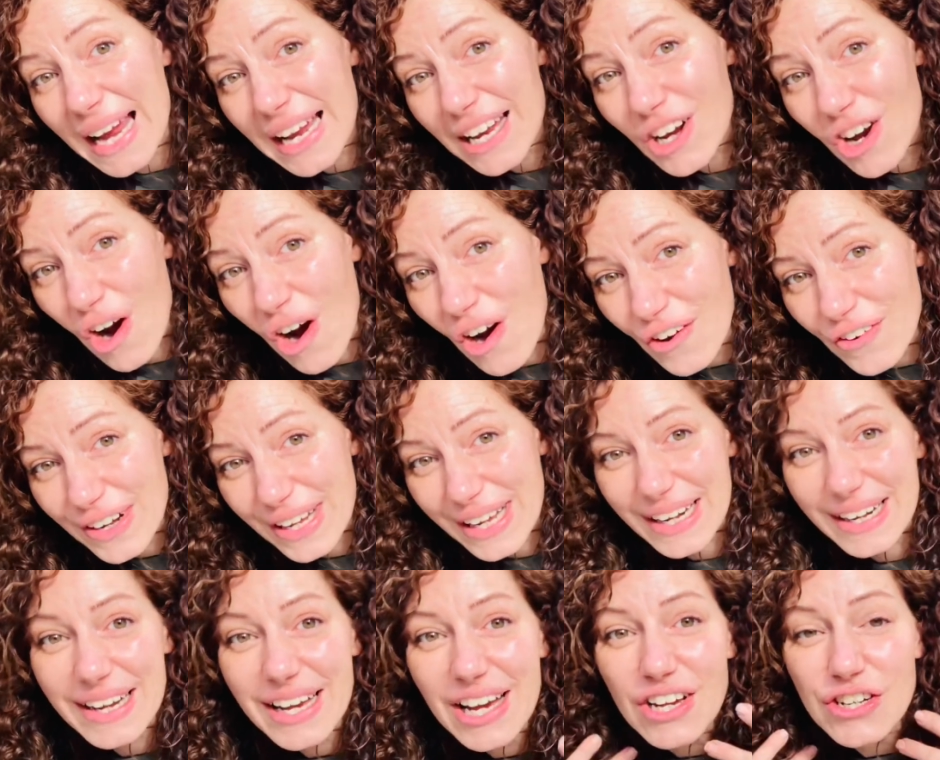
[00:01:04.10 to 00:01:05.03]

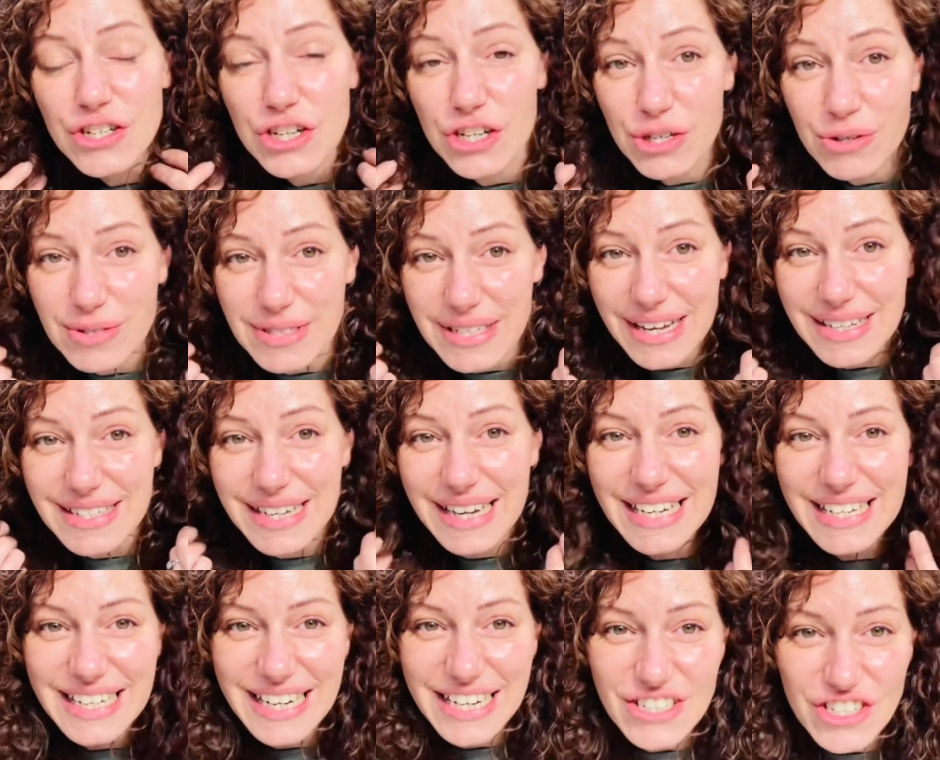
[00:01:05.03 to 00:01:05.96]
garden to use as
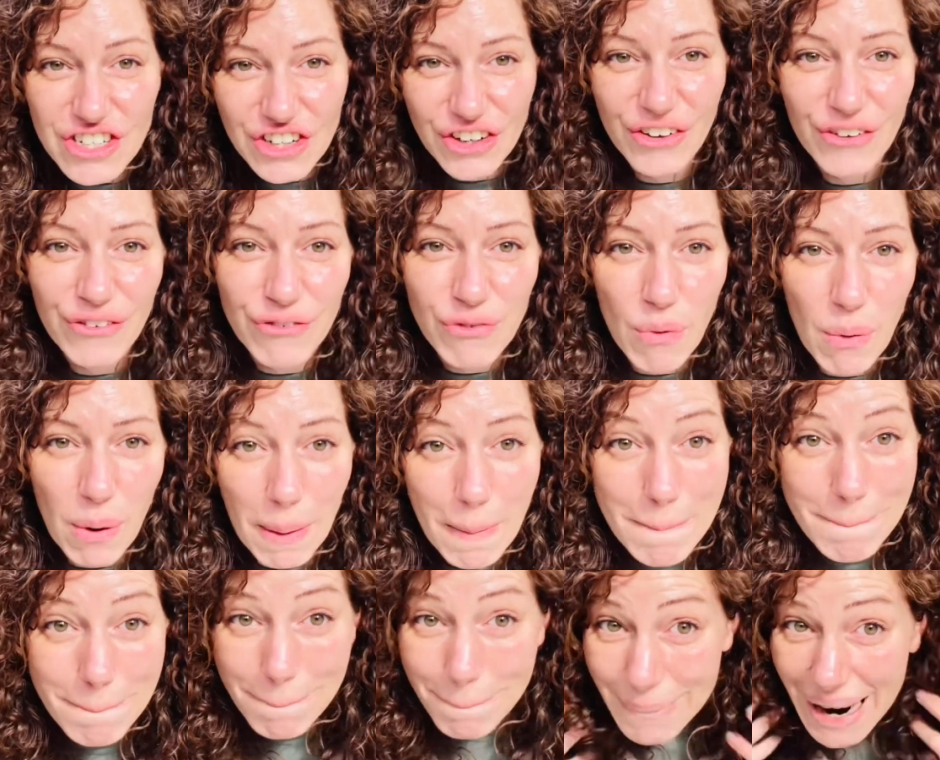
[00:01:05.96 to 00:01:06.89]
conditioner for
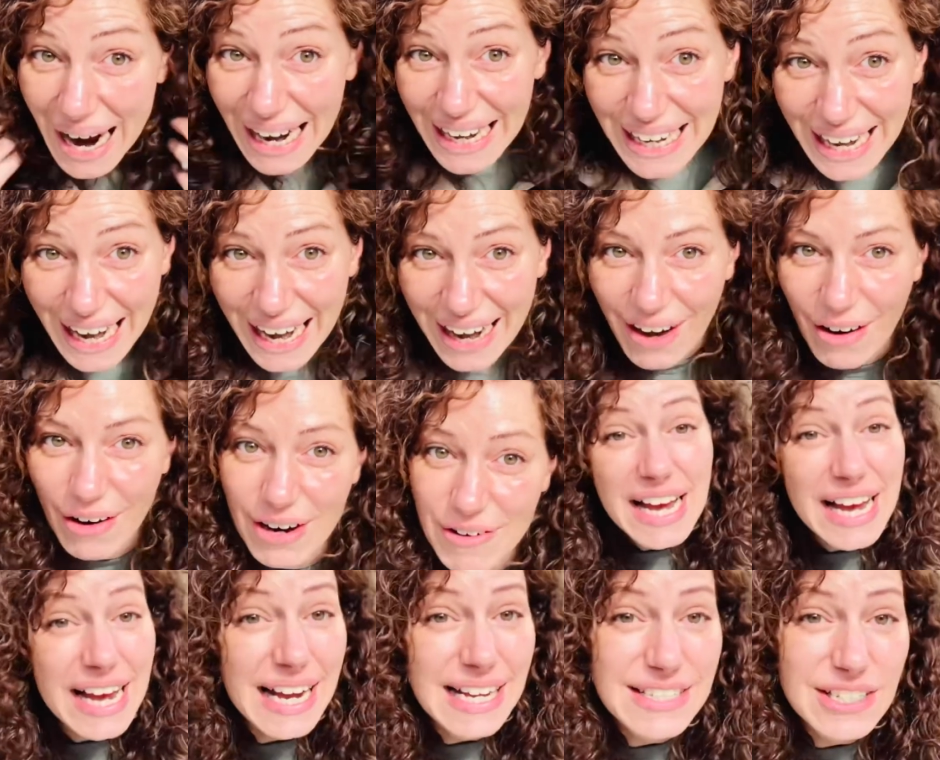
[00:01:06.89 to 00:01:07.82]
my hair.
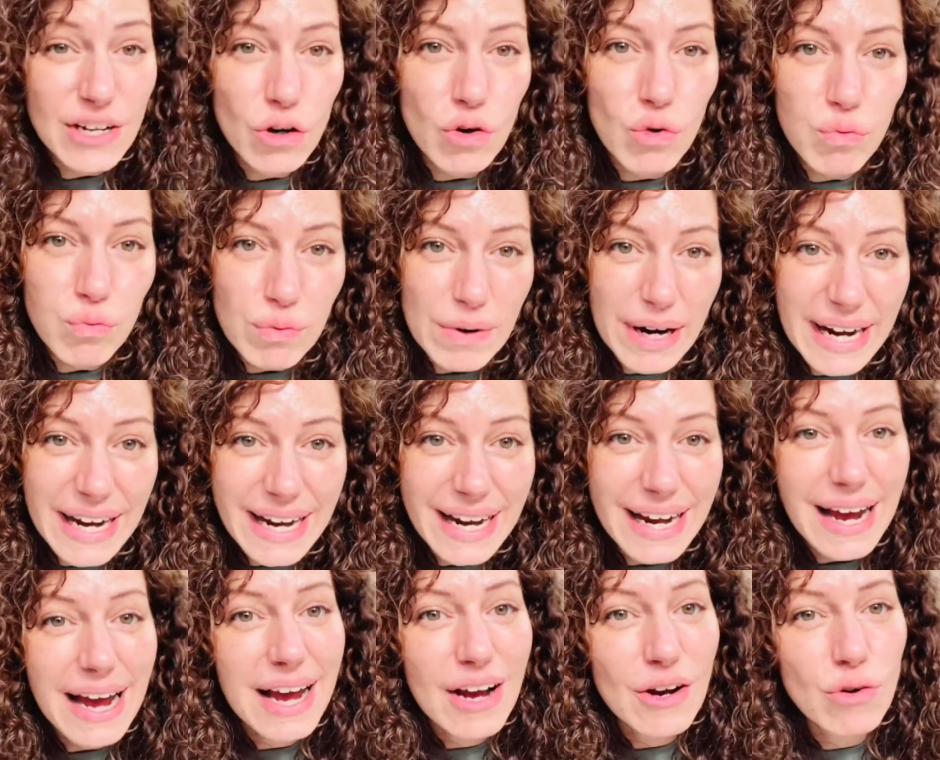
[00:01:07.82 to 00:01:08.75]
It's a great
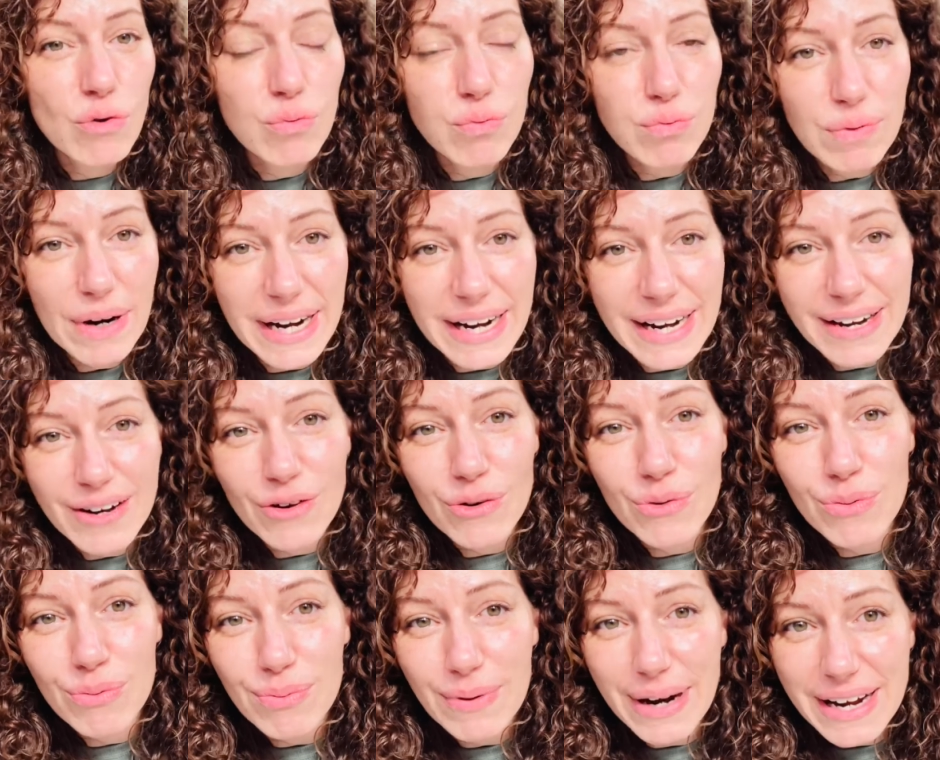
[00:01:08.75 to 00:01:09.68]

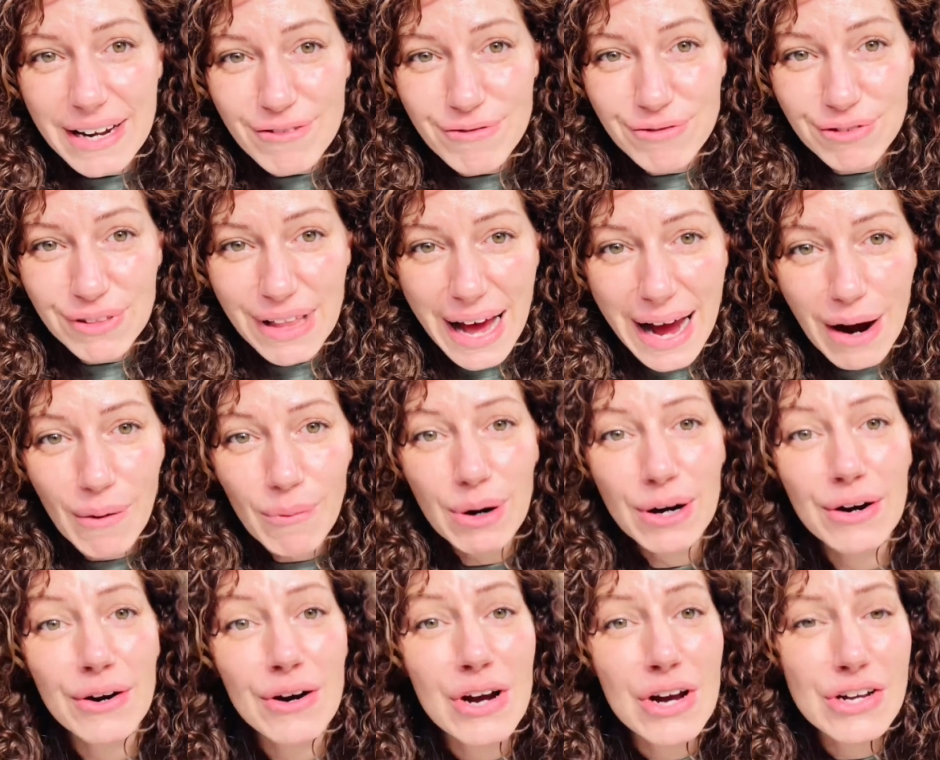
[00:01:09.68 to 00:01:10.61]

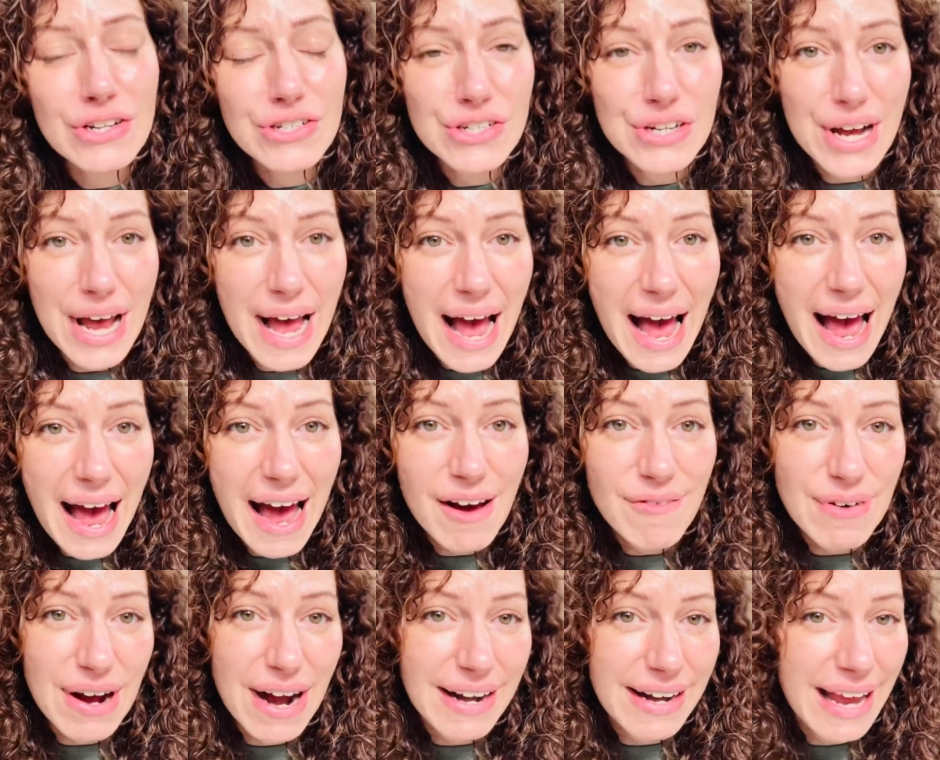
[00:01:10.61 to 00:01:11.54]
flower to
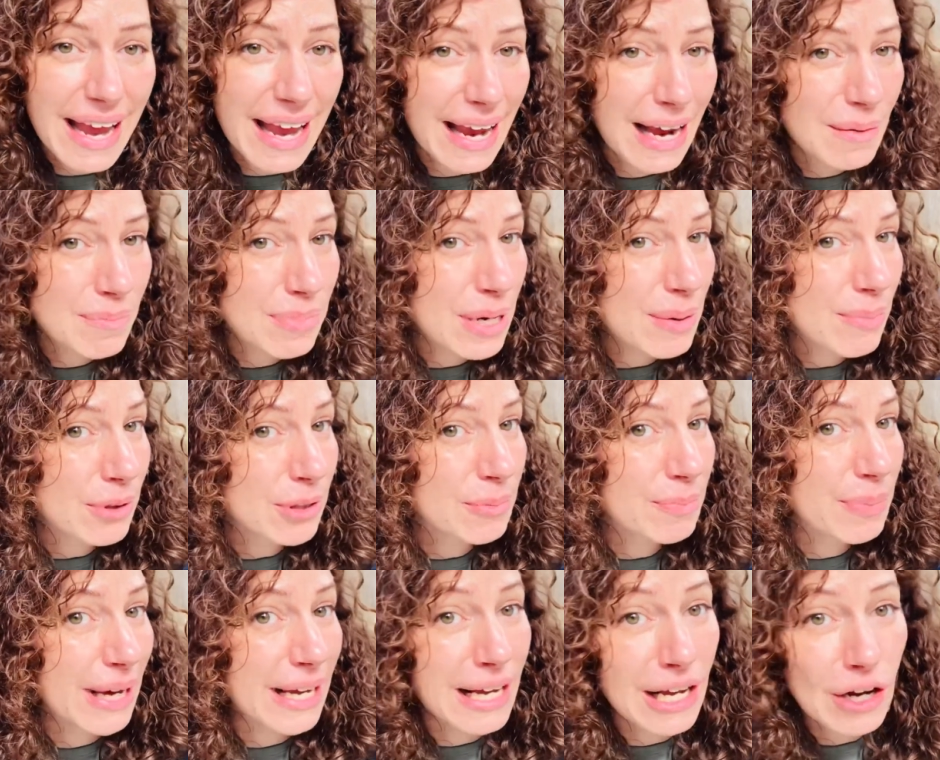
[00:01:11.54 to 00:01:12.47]
have on hand. People are
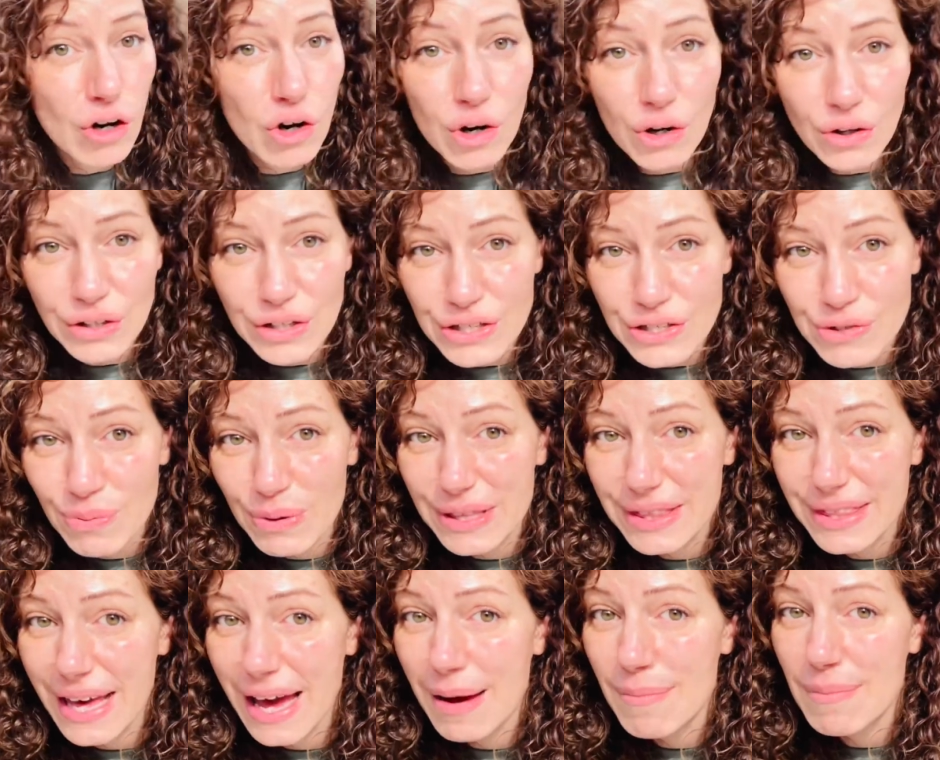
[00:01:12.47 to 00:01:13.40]
baking cookies
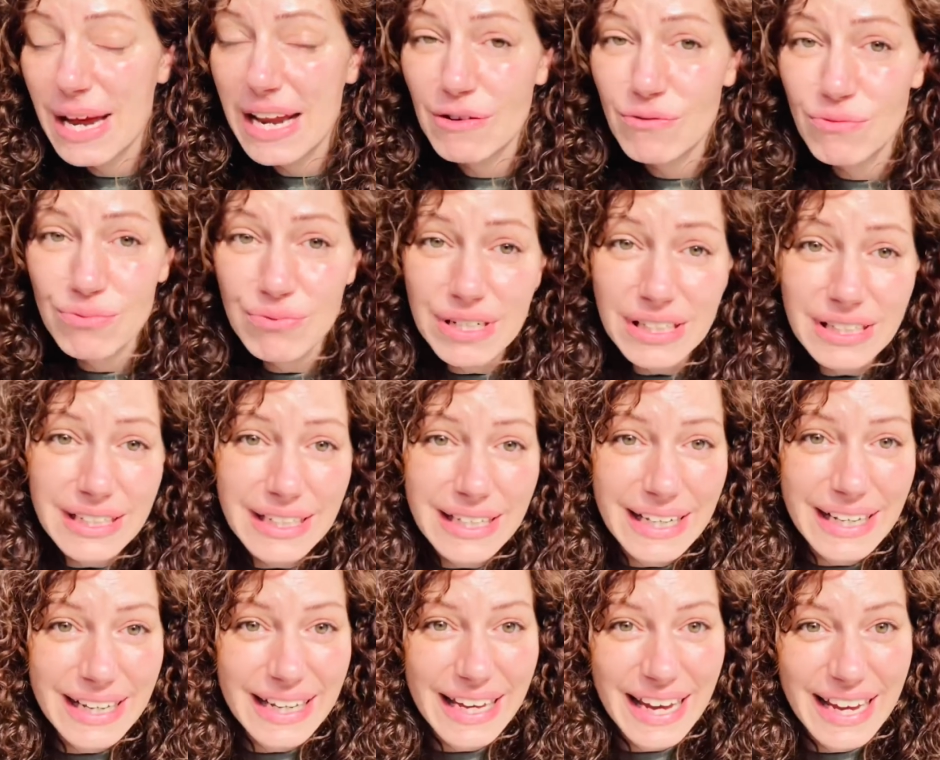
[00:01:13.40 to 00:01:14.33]
with them and really
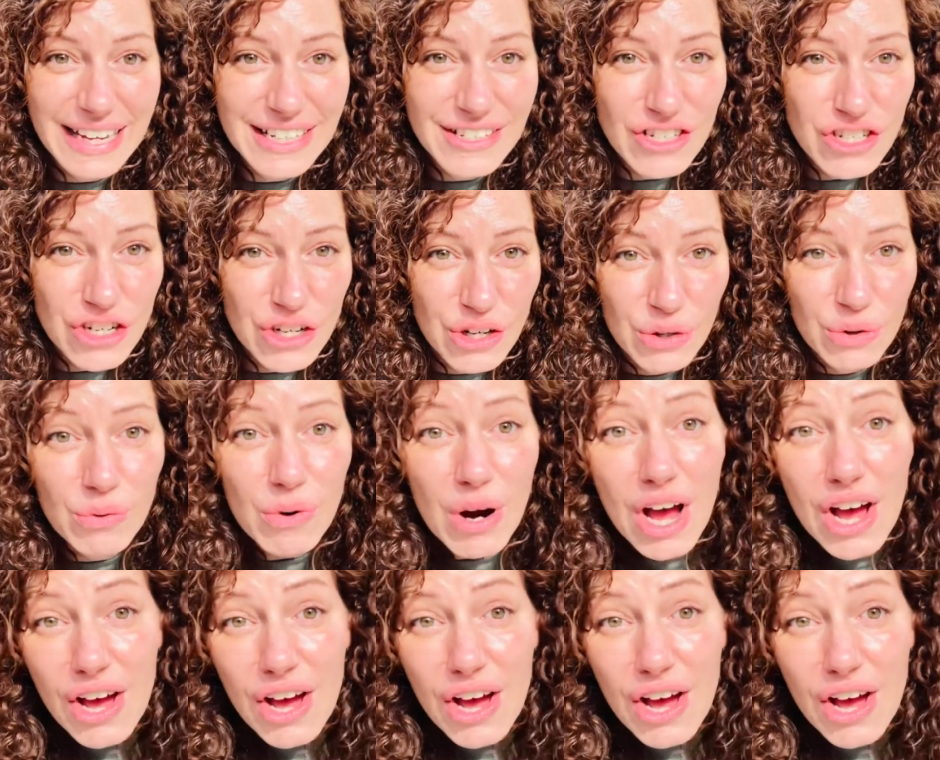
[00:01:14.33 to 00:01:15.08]
getting into